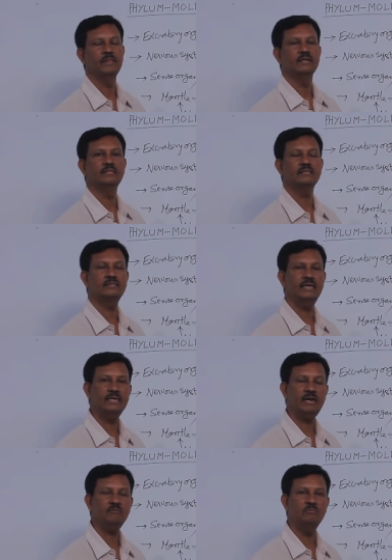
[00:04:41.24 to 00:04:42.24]
The
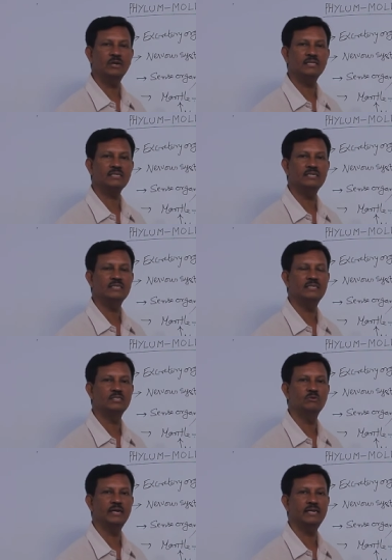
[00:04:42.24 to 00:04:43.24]
study of molluscans
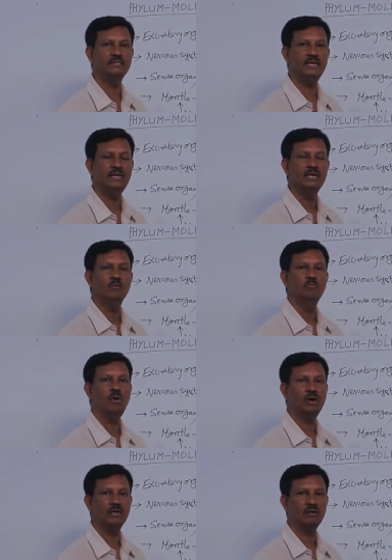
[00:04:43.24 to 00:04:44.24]
is known as the
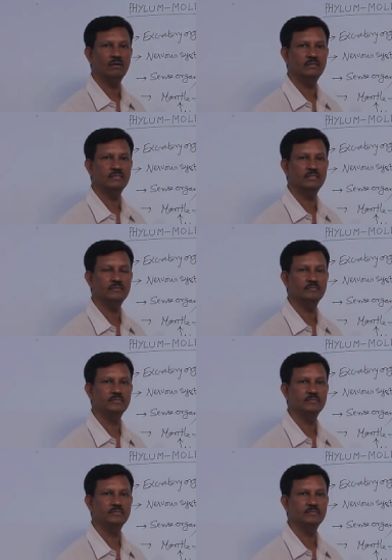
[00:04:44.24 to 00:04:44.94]
malacology.